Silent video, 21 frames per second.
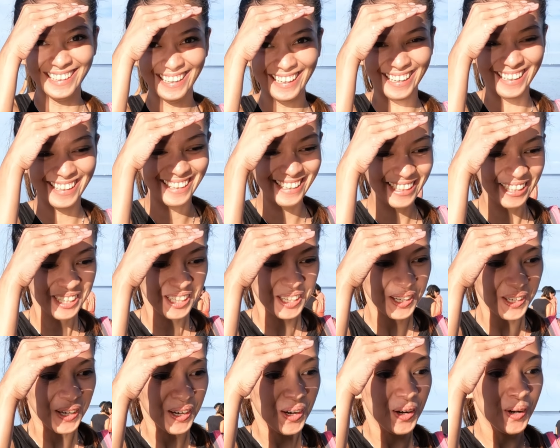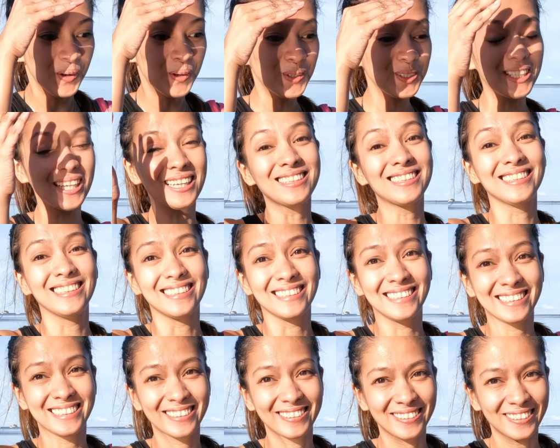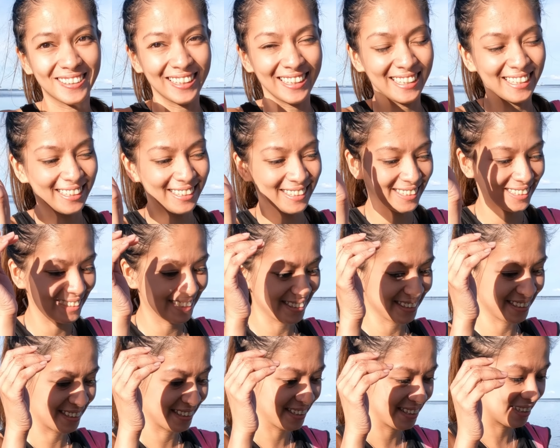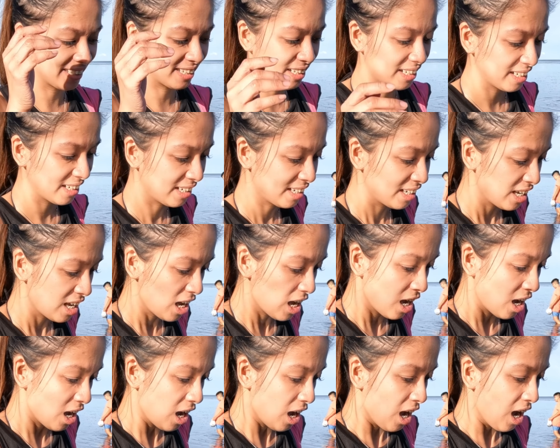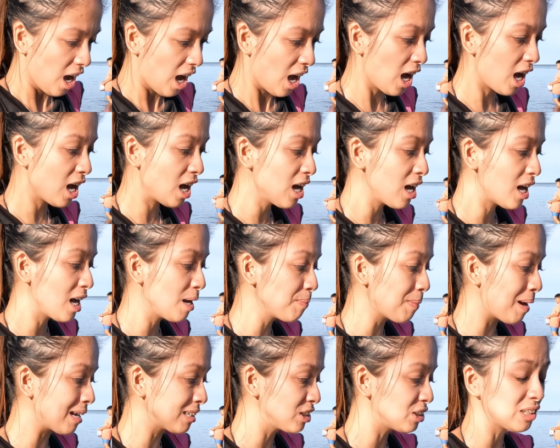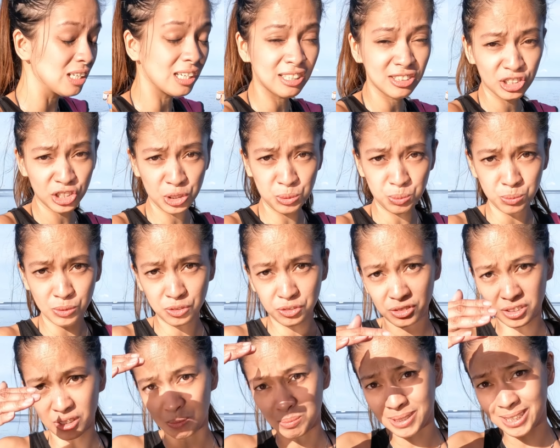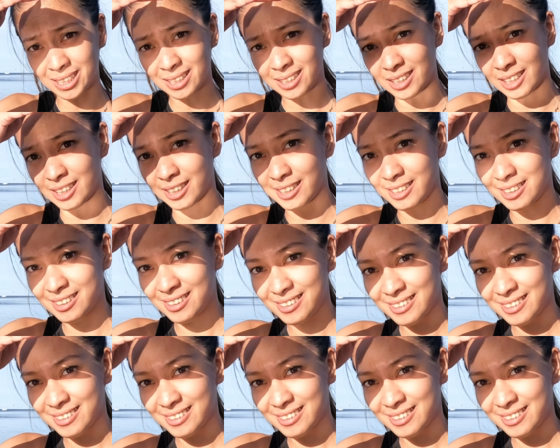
Of course. Who doesn't? But do you dream of the big city, or do you like this life? Actually, I just moved in Manila.